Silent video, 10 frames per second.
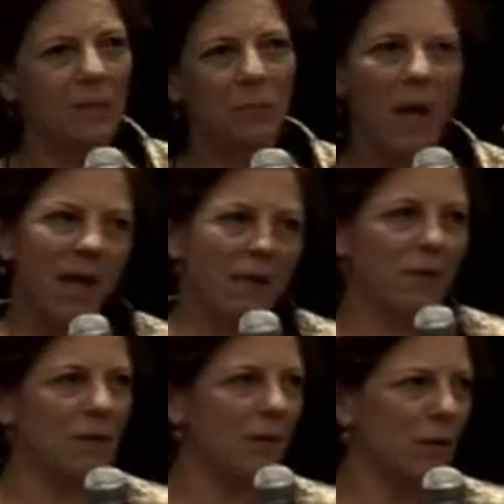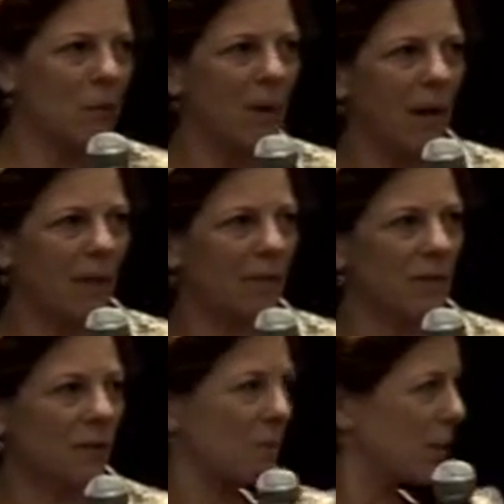patting yourself on the back for
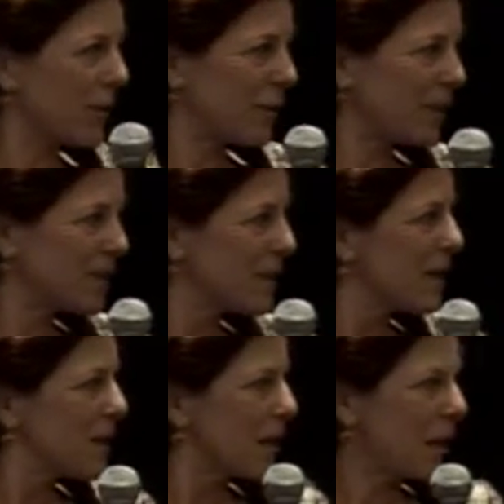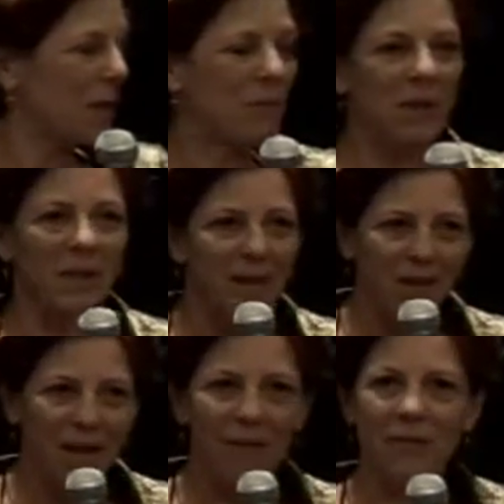your perfect um,
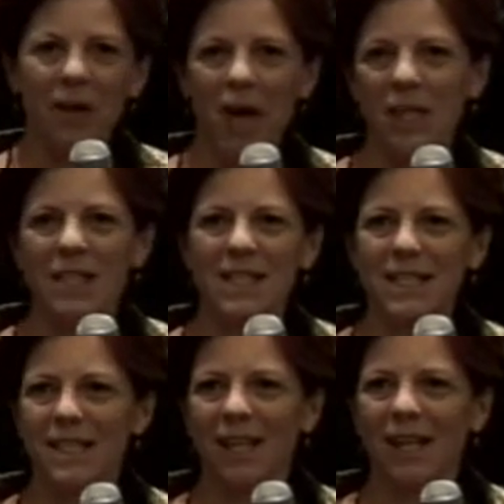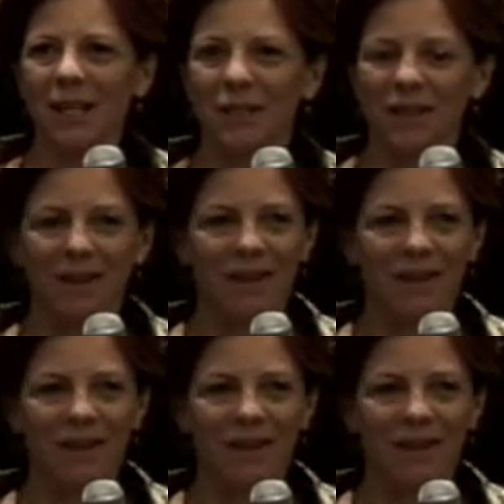knife cuts and uh,